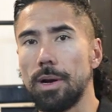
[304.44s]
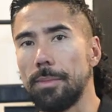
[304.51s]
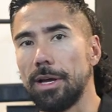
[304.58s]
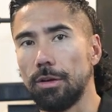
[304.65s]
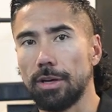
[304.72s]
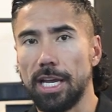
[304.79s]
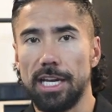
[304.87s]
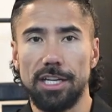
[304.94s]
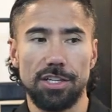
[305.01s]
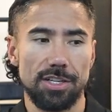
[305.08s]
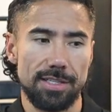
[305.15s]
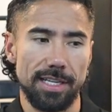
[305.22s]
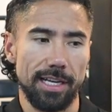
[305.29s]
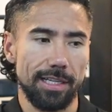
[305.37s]
up my local and he
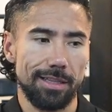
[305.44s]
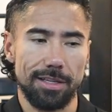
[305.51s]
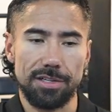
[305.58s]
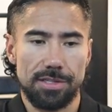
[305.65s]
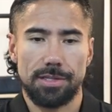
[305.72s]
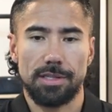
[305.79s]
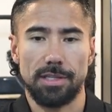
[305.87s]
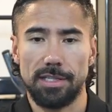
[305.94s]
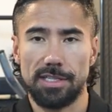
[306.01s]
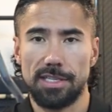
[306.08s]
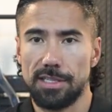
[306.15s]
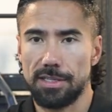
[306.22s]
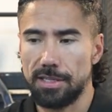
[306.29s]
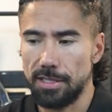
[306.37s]
just like there's this
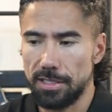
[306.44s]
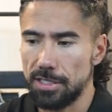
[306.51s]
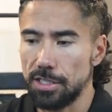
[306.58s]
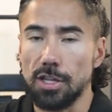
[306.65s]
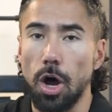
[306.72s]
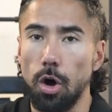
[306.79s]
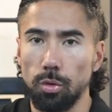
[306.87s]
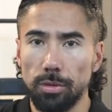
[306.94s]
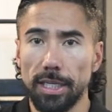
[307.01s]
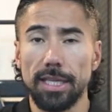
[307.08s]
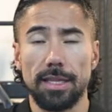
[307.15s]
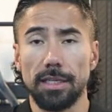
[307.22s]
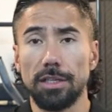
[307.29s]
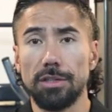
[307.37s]
is this is the only
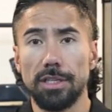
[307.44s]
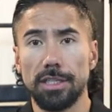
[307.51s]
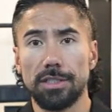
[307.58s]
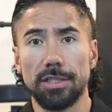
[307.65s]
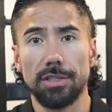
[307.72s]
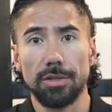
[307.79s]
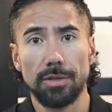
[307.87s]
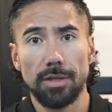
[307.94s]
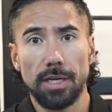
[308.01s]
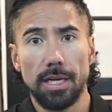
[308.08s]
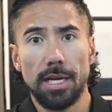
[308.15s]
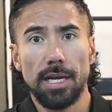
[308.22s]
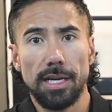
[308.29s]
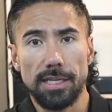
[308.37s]
thing you need to do.
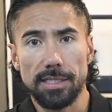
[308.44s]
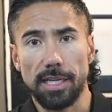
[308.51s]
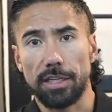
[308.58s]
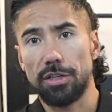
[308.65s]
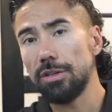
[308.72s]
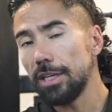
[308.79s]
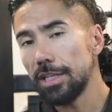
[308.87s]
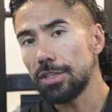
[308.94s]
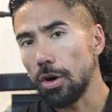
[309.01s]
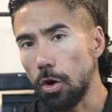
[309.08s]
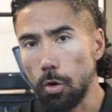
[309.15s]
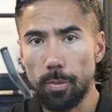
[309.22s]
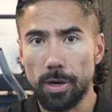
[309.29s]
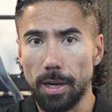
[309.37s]
He's like, you need to
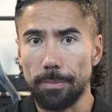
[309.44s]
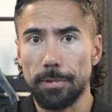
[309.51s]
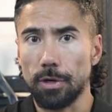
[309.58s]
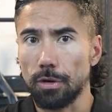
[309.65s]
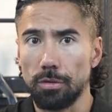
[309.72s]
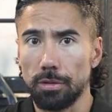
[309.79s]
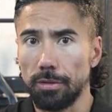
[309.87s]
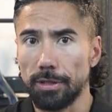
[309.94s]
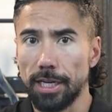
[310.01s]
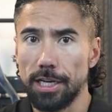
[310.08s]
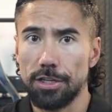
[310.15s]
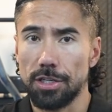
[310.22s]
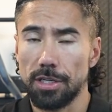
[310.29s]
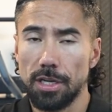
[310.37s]
open up your own
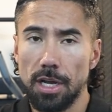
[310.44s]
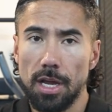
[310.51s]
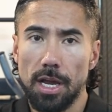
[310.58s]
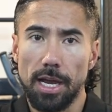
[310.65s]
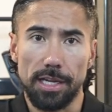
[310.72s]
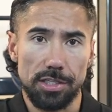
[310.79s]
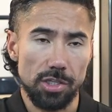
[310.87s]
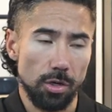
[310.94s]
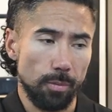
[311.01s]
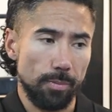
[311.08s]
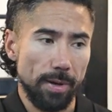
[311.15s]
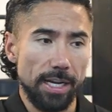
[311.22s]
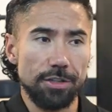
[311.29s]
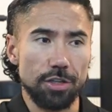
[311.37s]
location. And so
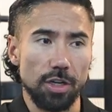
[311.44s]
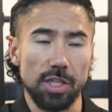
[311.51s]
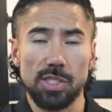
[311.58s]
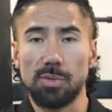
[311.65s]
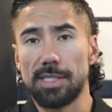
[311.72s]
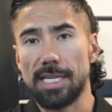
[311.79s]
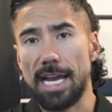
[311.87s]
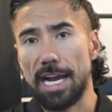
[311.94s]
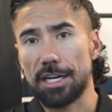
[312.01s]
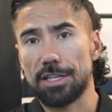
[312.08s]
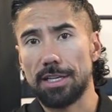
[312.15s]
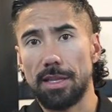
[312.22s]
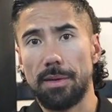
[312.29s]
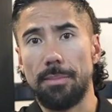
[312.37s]
Bedros was
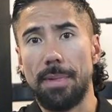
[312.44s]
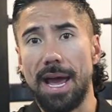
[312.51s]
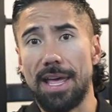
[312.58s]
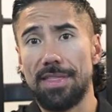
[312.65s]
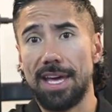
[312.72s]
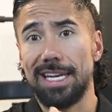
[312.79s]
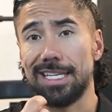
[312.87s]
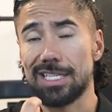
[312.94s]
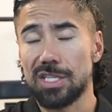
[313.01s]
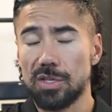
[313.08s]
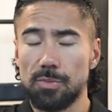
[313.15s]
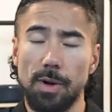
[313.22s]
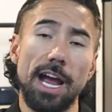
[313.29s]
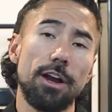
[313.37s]
actually the man that
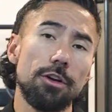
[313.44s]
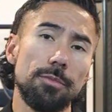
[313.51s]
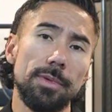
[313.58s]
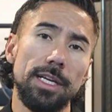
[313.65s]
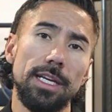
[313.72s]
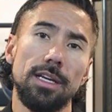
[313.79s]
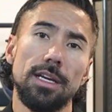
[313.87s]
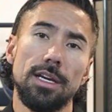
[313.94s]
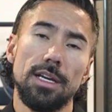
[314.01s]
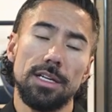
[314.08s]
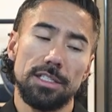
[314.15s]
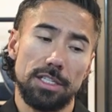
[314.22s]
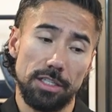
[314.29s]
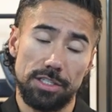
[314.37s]
inspired me
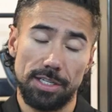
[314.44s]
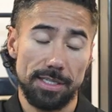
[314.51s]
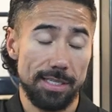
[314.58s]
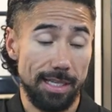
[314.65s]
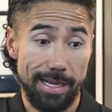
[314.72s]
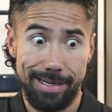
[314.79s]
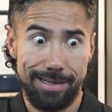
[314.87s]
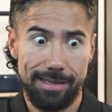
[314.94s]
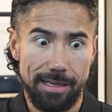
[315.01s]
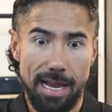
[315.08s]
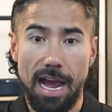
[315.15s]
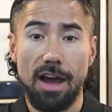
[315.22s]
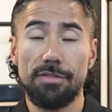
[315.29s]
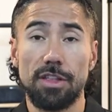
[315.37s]
to just like
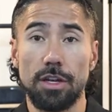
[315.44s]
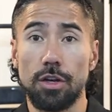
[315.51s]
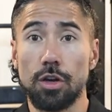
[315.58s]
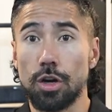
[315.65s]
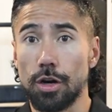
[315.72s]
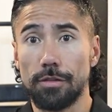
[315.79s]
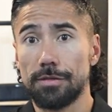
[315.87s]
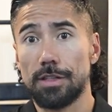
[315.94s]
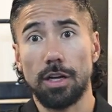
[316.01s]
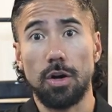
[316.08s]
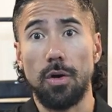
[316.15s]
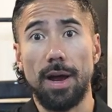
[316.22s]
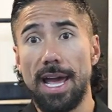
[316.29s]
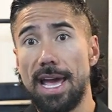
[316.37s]
have the nerve to
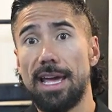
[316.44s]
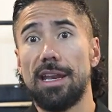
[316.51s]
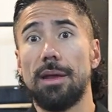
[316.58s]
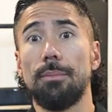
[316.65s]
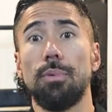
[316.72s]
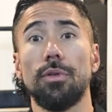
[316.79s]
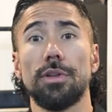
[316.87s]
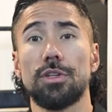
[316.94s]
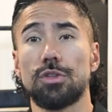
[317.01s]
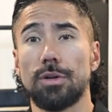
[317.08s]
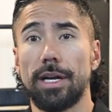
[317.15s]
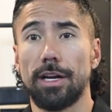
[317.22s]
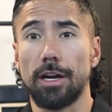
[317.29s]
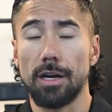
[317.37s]
go ahead and pull the
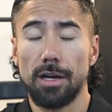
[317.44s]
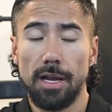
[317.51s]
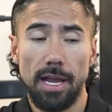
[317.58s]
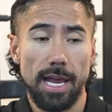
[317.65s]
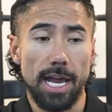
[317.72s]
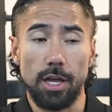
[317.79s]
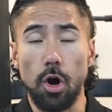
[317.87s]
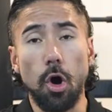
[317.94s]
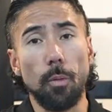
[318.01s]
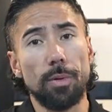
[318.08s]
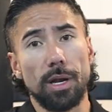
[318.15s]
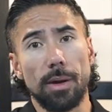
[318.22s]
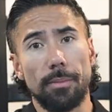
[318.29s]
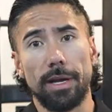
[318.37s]
trigger and
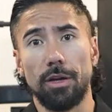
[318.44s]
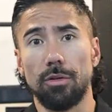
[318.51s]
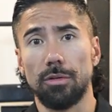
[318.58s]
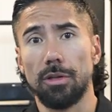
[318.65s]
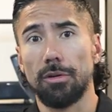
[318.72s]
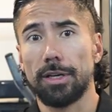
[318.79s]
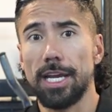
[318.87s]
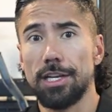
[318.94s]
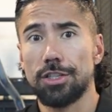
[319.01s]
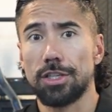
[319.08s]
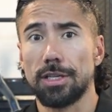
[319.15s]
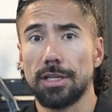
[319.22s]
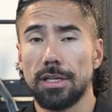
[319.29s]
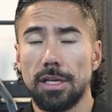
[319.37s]
open up my own
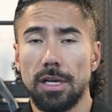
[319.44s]
location.